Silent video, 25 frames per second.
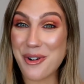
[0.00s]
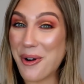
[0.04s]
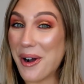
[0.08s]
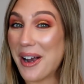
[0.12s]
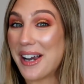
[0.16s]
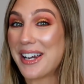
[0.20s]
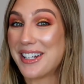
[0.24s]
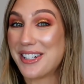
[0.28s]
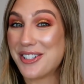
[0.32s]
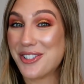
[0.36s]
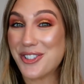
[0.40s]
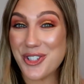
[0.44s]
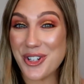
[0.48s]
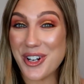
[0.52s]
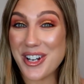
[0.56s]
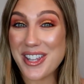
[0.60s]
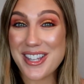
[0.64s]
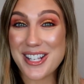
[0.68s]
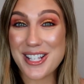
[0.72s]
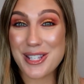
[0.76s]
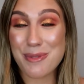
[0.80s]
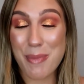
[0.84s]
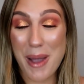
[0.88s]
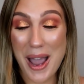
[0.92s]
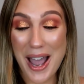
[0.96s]
quite enjoyed
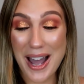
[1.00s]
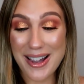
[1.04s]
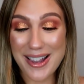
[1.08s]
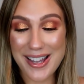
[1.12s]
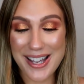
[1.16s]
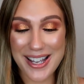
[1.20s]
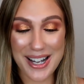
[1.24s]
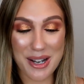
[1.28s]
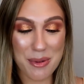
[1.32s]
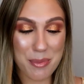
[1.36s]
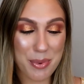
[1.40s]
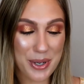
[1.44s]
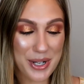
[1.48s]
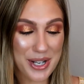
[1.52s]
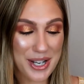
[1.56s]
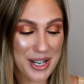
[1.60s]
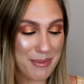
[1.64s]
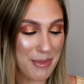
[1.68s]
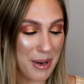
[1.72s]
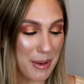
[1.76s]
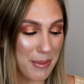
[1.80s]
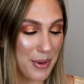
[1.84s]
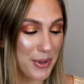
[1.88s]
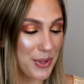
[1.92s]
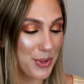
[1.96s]
this palette. I put it
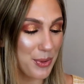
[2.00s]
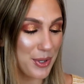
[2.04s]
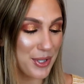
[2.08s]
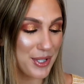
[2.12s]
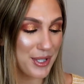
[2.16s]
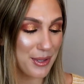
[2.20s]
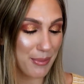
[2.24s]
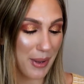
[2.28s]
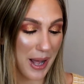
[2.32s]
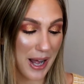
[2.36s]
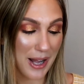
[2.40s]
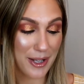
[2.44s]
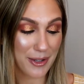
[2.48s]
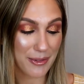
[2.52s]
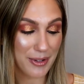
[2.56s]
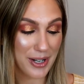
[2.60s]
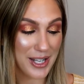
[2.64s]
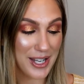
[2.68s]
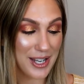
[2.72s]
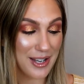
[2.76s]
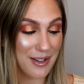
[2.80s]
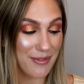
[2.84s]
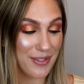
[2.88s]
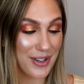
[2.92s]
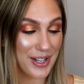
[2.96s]
in my most recent palette
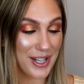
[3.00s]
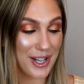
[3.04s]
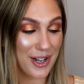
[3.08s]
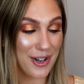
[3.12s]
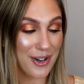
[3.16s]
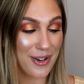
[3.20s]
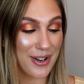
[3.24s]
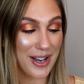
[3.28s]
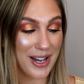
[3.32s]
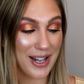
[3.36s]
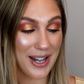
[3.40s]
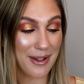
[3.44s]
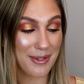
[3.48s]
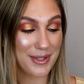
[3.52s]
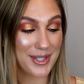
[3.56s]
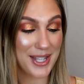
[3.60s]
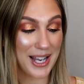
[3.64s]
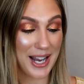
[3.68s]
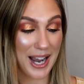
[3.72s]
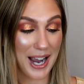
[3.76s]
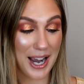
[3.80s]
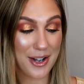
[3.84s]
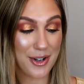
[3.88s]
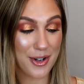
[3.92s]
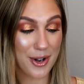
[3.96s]
ranking video and I was
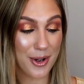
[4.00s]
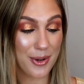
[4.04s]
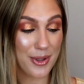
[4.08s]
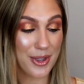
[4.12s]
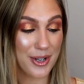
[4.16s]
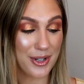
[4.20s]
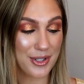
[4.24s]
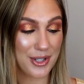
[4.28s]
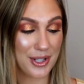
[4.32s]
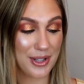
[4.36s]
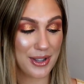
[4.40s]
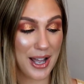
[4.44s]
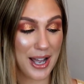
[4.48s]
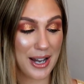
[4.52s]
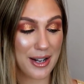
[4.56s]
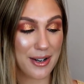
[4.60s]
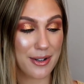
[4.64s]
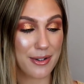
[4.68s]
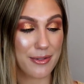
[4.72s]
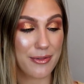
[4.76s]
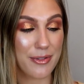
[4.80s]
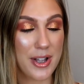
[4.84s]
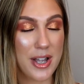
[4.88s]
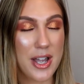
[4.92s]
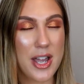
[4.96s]
like, I know there's a lot
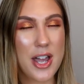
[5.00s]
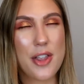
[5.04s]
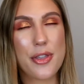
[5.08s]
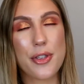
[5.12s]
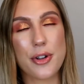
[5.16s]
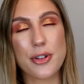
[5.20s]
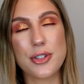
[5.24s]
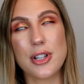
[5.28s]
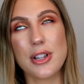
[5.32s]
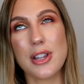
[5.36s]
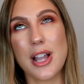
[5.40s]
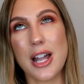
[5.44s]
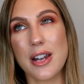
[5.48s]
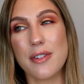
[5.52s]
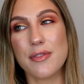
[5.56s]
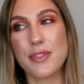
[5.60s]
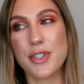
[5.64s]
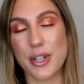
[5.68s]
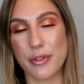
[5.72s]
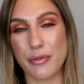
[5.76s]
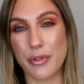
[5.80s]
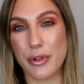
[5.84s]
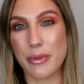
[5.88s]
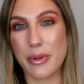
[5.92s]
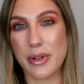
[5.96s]
of there's a lot of
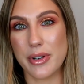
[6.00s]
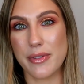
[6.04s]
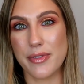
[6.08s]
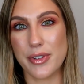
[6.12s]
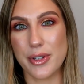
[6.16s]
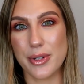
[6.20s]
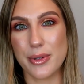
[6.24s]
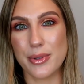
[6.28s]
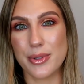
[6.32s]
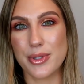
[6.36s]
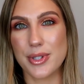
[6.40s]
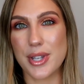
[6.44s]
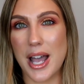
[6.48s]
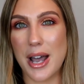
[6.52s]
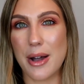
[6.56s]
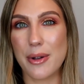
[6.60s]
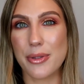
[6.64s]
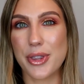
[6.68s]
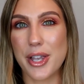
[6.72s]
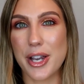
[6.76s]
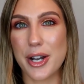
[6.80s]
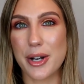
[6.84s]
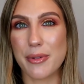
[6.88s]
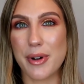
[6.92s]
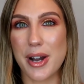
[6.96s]
different reviews
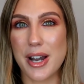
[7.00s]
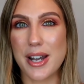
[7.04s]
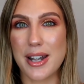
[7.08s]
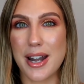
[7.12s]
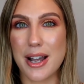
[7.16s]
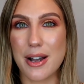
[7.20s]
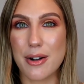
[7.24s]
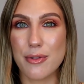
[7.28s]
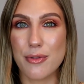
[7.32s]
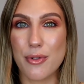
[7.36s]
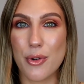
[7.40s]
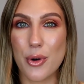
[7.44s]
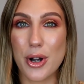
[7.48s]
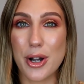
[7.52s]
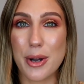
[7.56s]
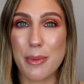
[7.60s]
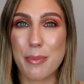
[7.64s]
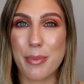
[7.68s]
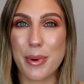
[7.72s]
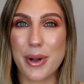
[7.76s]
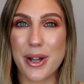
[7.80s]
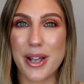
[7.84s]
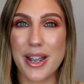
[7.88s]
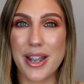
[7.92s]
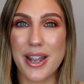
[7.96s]
out there right now for
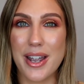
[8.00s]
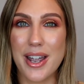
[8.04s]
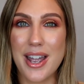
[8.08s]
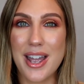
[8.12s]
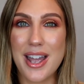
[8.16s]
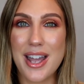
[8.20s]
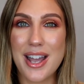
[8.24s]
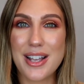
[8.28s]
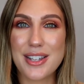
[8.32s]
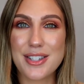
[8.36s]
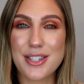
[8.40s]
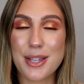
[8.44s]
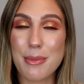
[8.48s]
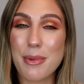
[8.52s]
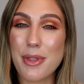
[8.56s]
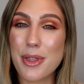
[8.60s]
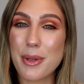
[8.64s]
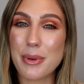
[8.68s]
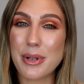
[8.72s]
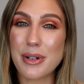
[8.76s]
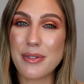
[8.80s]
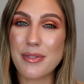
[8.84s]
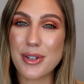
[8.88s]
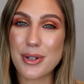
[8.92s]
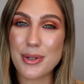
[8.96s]
it, but some of
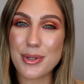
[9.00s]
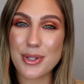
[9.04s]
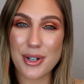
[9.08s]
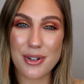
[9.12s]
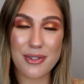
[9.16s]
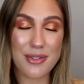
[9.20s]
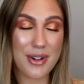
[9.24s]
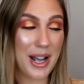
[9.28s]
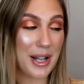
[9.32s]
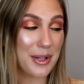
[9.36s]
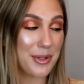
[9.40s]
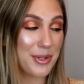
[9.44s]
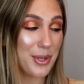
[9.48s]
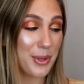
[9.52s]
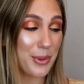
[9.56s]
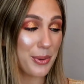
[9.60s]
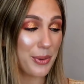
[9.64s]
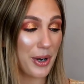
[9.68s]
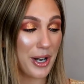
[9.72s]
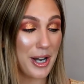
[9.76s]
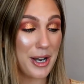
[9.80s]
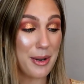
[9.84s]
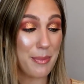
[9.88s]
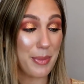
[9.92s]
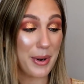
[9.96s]
the reviews are not so
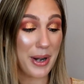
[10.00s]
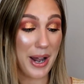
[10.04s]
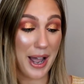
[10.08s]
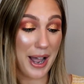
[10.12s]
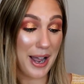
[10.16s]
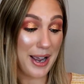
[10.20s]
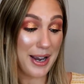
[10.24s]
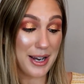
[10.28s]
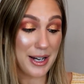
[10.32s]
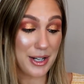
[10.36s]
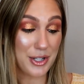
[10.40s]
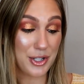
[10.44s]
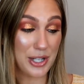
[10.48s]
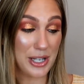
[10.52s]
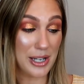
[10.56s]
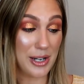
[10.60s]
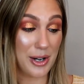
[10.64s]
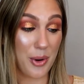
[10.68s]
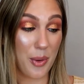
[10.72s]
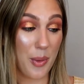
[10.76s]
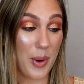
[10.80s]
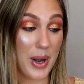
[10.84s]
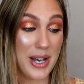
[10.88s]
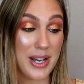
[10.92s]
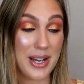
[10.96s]
great, but I
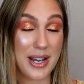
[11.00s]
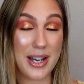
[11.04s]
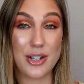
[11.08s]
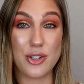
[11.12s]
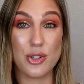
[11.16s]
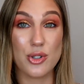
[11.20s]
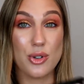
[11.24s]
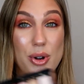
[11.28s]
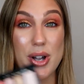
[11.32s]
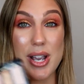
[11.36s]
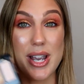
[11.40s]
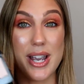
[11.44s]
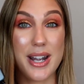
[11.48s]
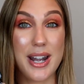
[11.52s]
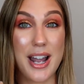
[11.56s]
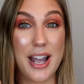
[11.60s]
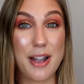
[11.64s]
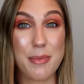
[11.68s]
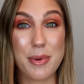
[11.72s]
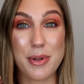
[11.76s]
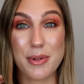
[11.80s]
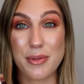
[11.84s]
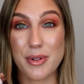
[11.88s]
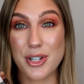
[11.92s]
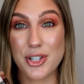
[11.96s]
actually quite enjoy it.
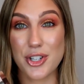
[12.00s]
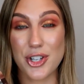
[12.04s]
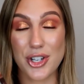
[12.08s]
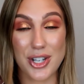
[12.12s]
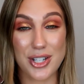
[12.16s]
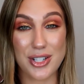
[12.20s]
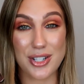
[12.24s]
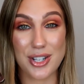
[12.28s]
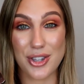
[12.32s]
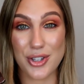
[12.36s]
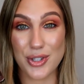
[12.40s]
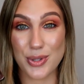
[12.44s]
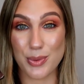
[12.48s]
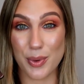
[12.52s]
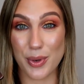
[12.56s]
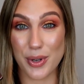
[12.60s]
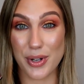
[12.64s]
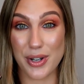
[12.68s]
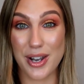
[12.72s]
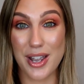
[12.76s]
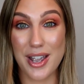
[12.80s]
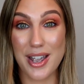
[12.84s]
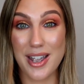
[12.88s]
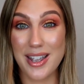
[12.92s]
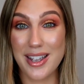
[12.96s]
I've been reaching into this
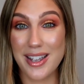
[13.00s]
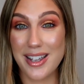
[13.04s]
one